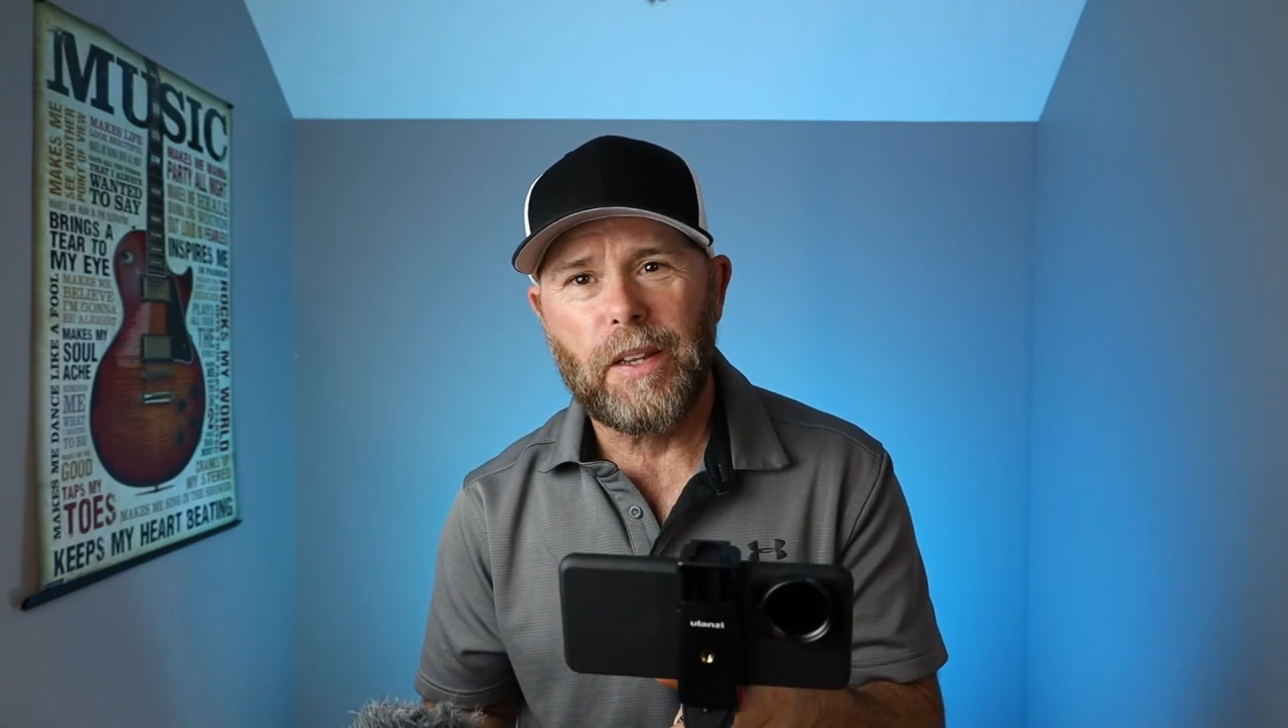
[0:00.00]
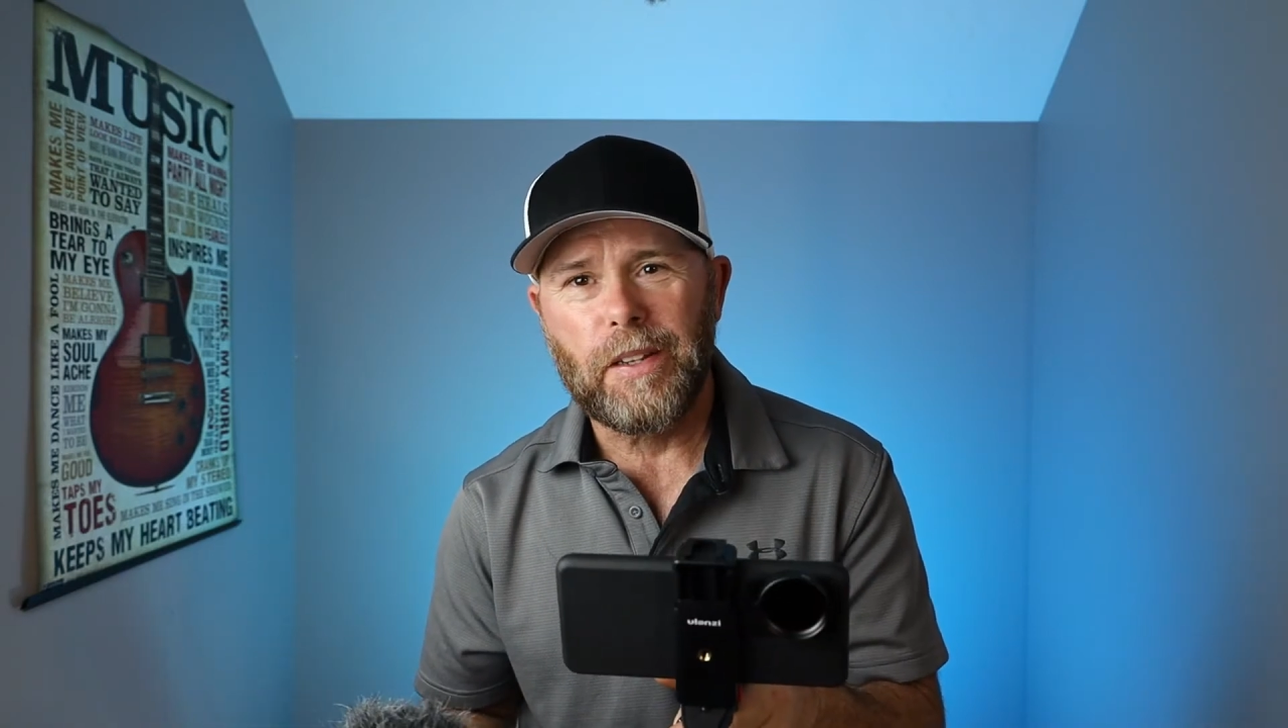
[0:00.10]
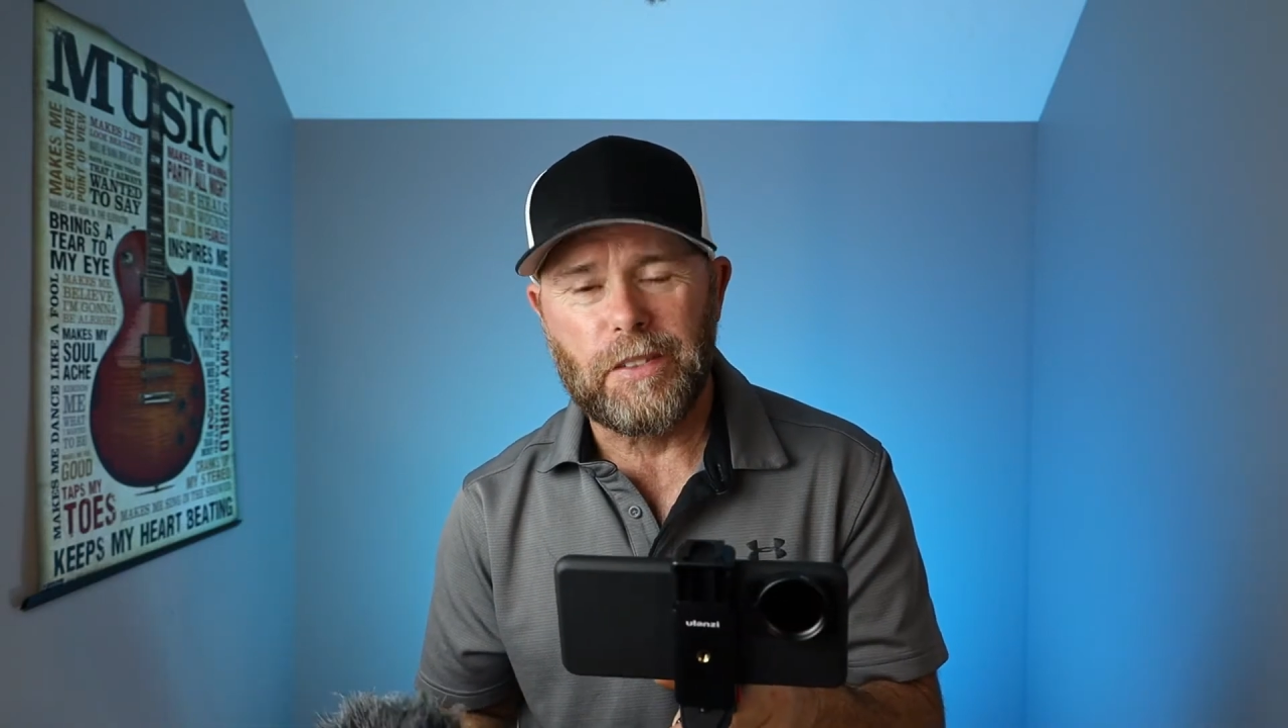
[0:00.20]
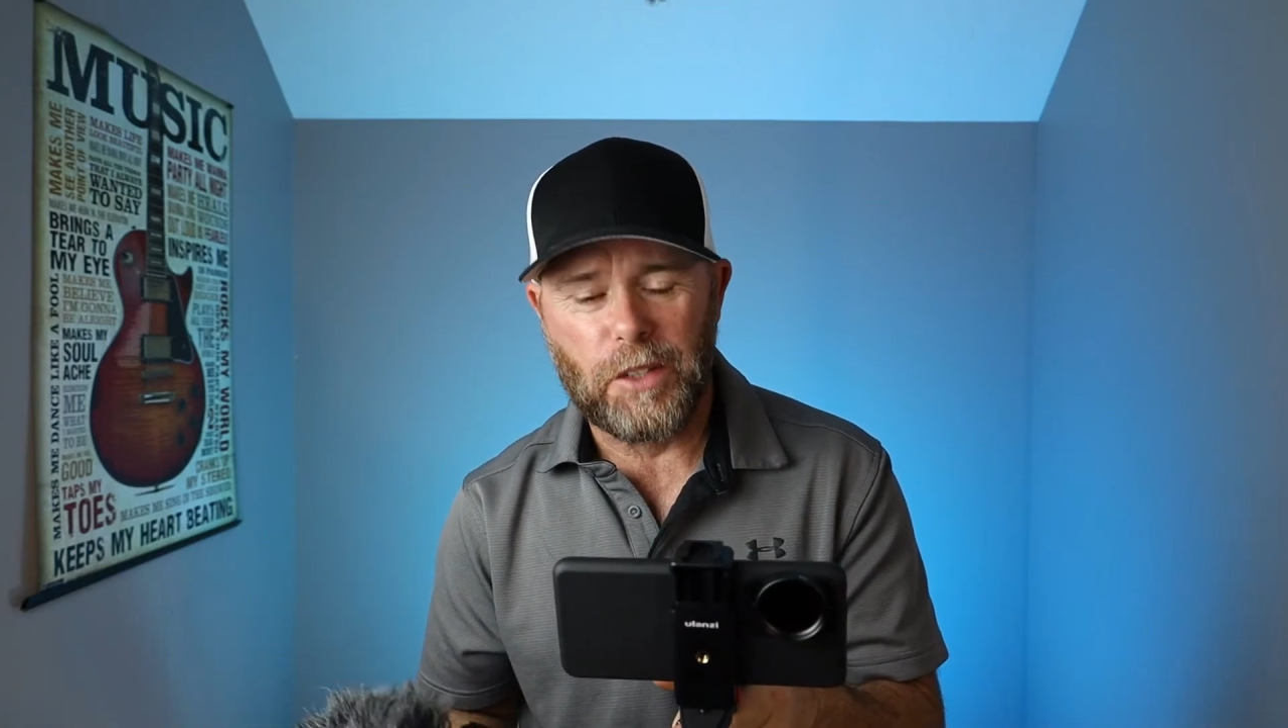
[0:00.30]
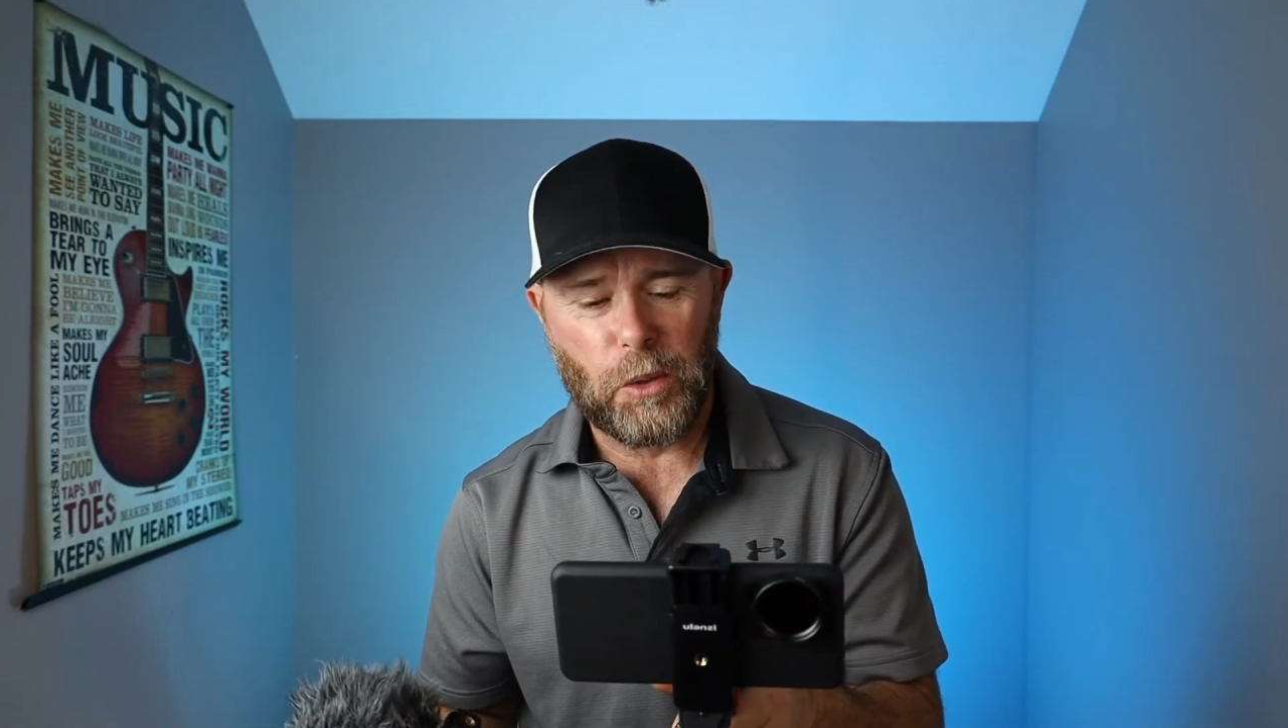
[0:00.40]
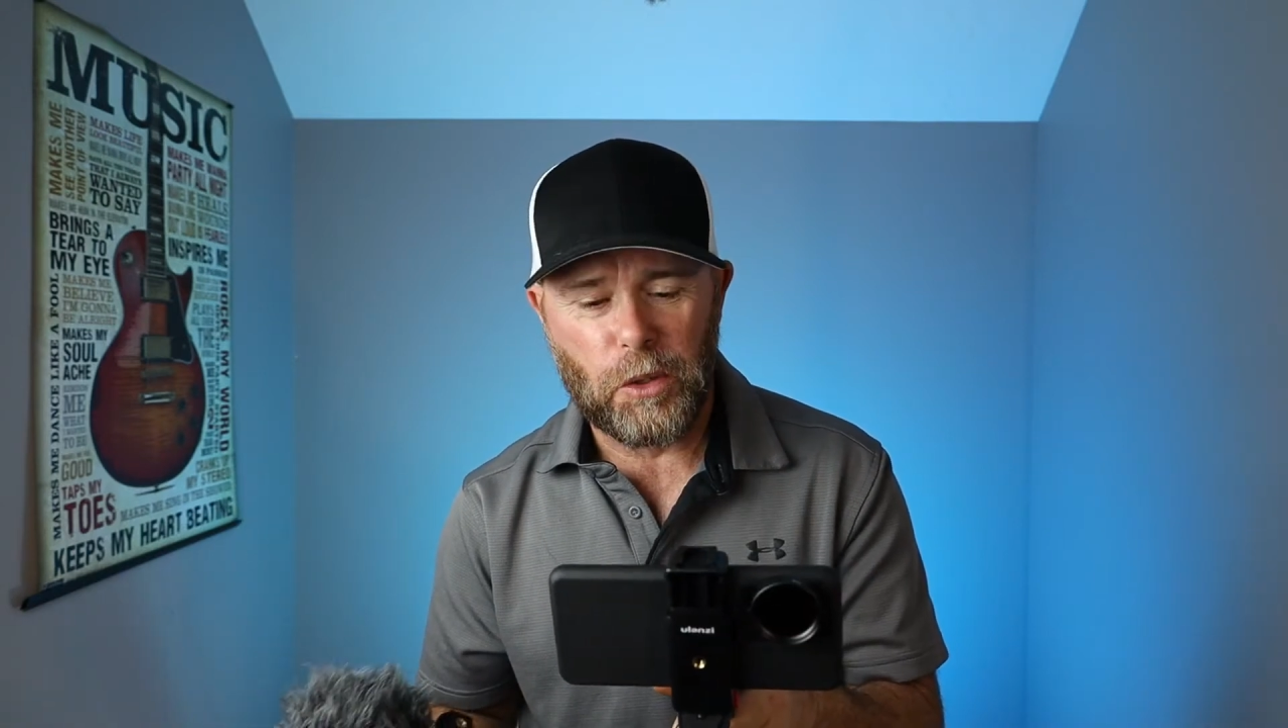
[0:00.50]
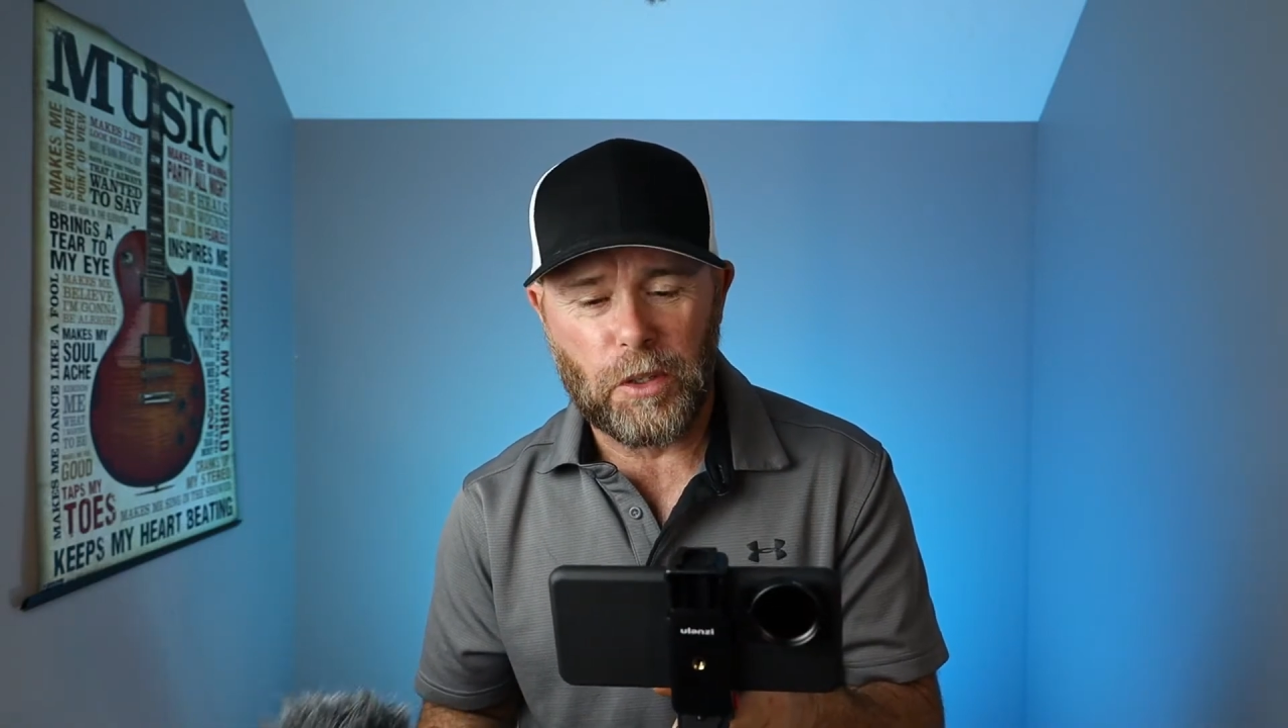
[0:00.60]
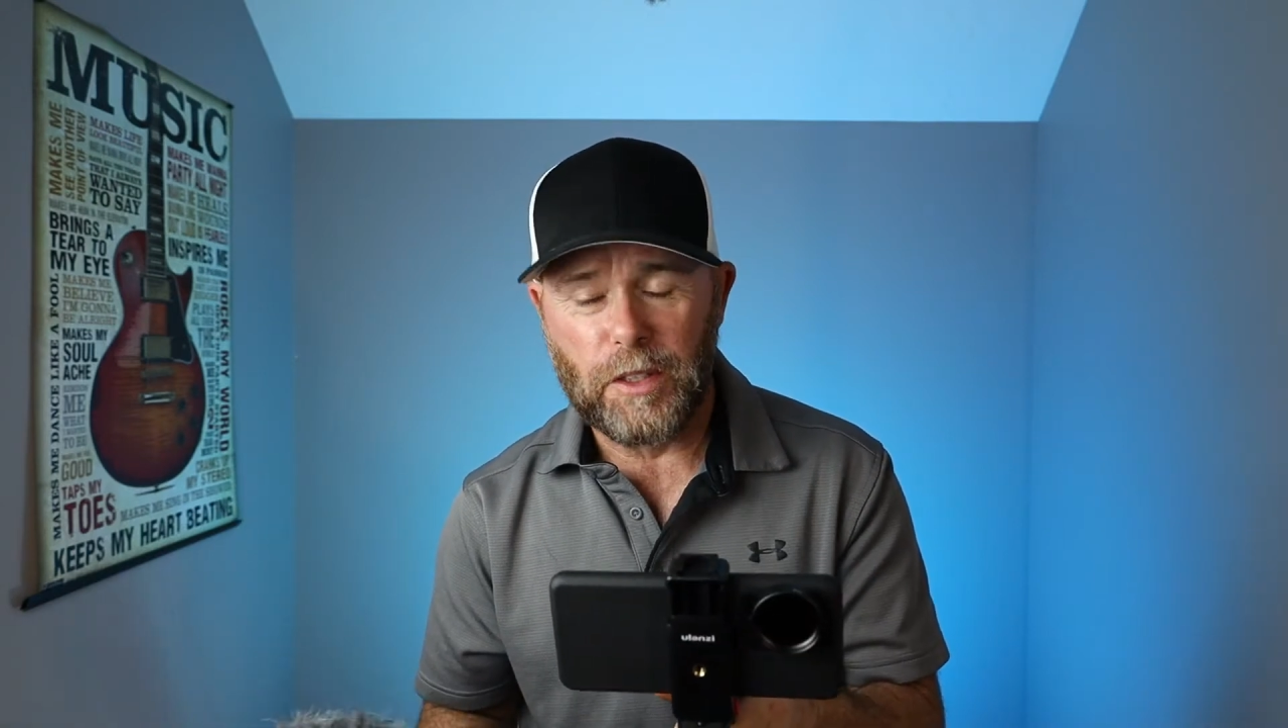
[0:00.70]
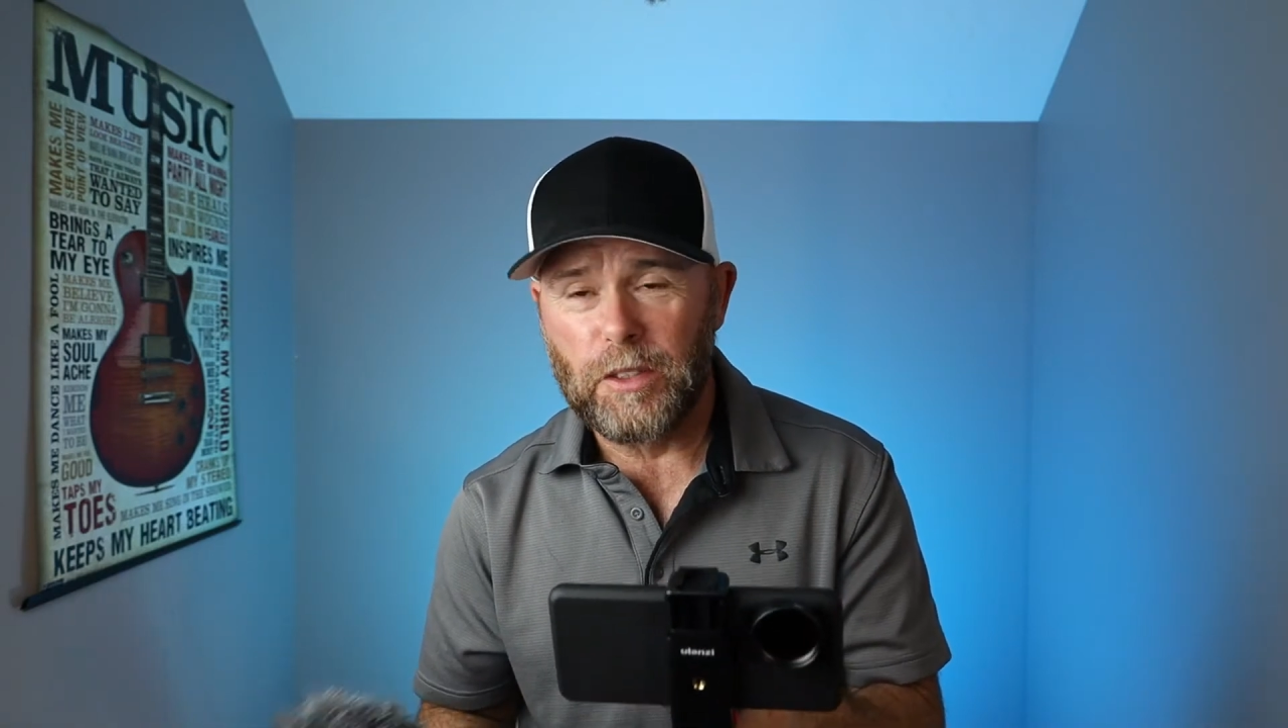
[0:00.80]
is no good,